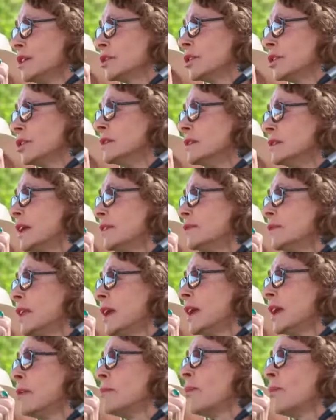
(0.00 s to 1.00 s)

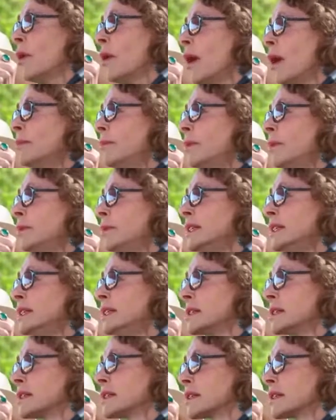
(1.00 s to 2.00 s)
probably discovered
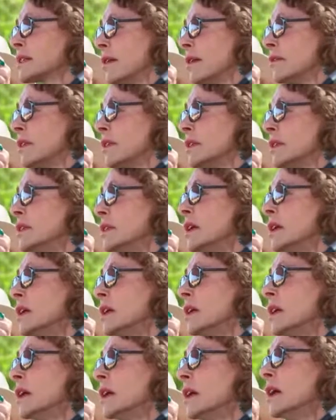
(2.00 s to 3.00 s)

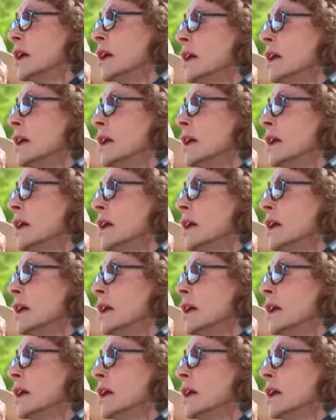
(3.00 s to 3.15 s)
that there